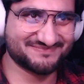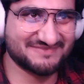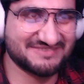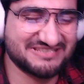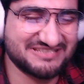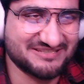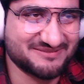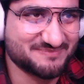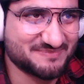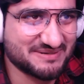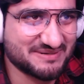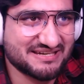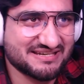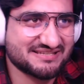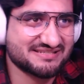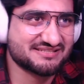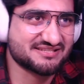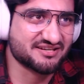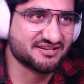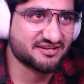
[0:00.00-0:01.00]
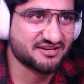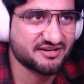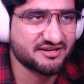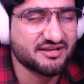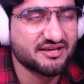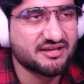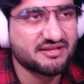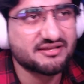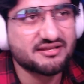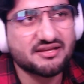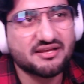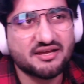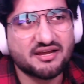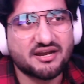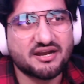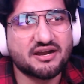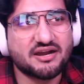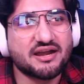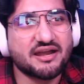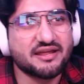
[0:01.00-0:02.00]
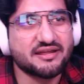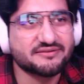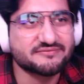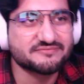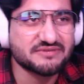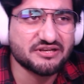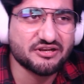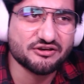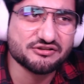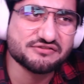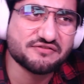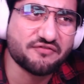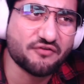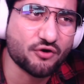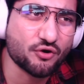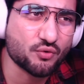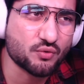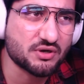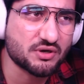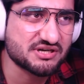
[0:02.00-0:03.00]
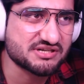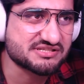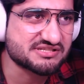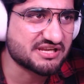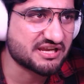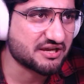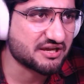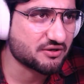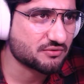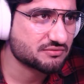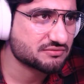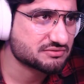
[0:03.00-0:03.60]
You bastard. All right, he knows four words now.